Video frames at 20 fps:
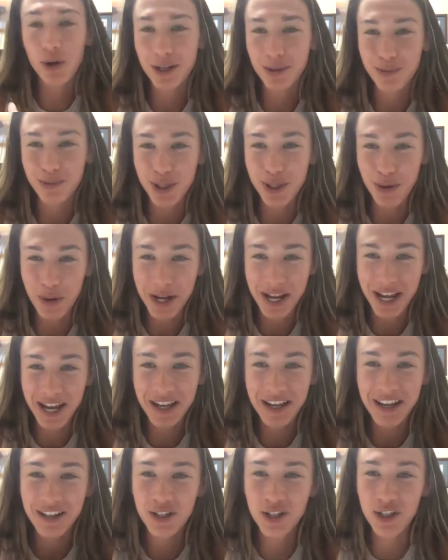you don't end up
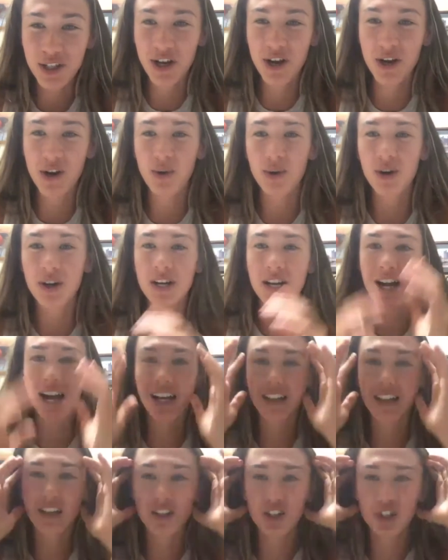doing it. And
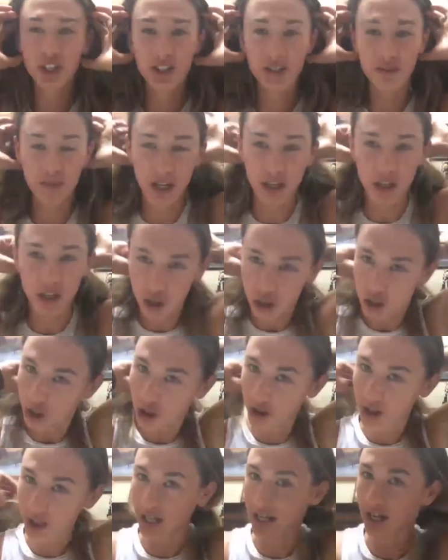so I think just making